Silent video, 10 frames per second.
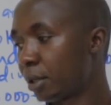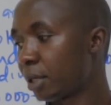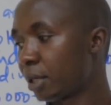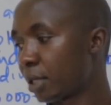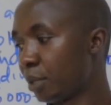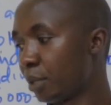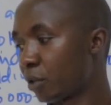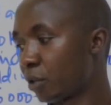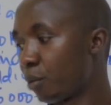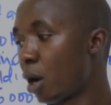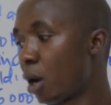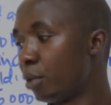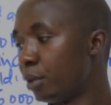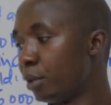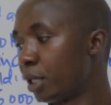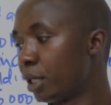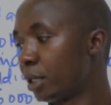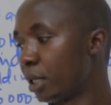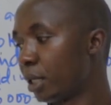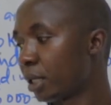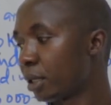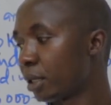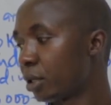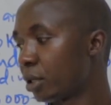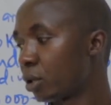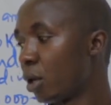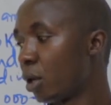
the tax base of Bawabu Limited, its net assets,